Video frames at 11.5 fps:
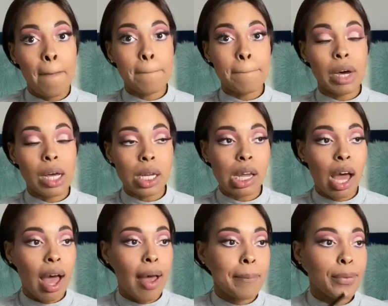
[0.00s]
But
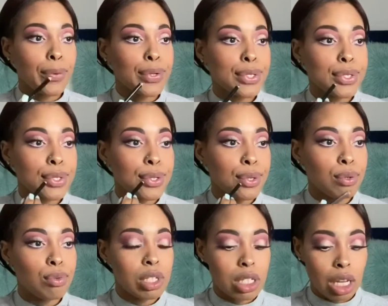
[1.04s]
I'm going to
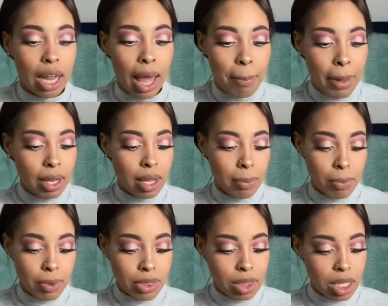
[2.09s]
just line my lip
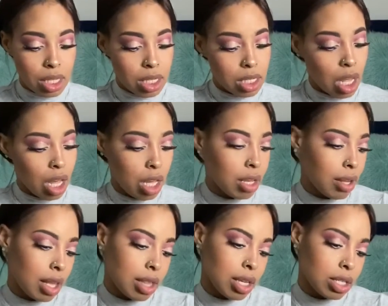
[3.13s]
with this, I
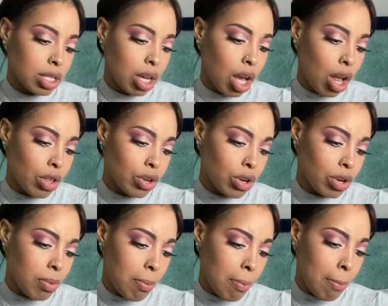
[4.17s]
think it's a Color
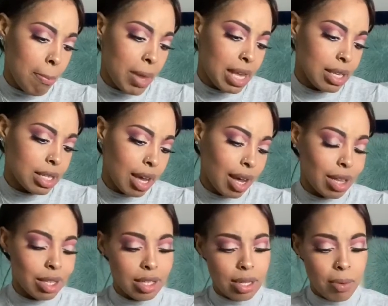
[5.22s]
Mates. I got
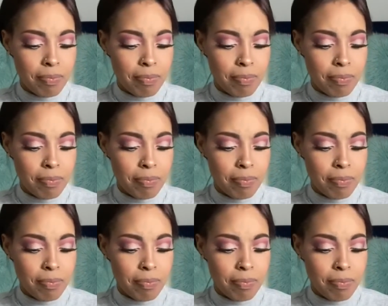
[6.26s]
this